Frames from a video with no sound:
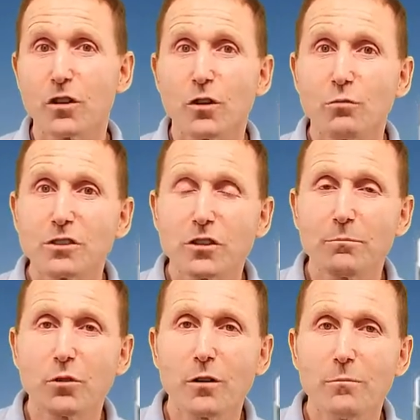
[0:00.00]
which are
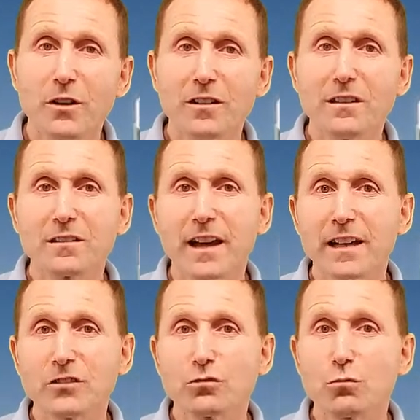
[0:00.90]
primarily
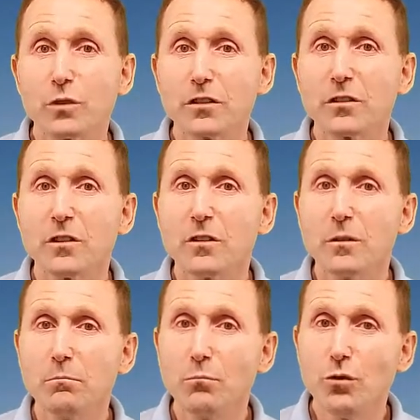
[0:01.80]
tasked with
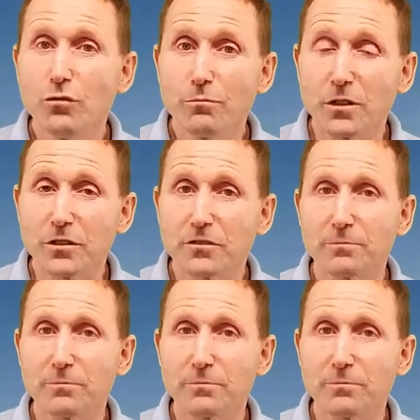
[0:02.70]
movement.